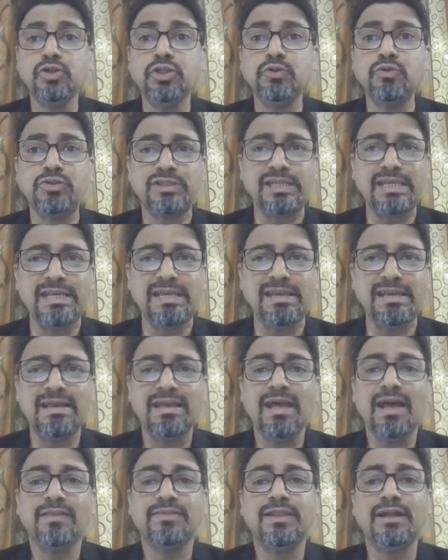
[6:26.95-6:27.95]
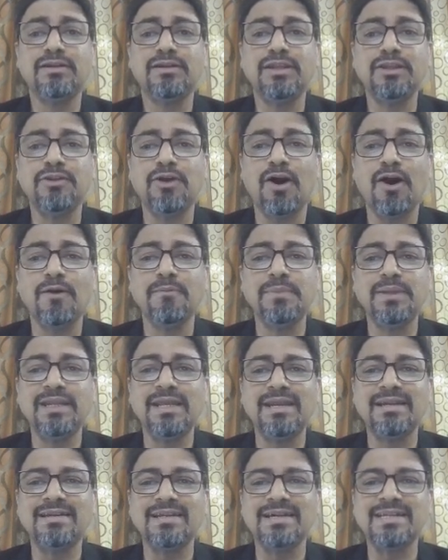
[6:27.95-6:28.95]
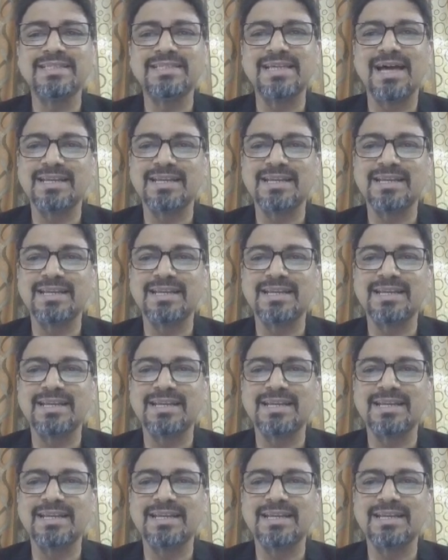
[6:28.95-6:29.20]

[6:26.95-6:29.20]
You see the denominators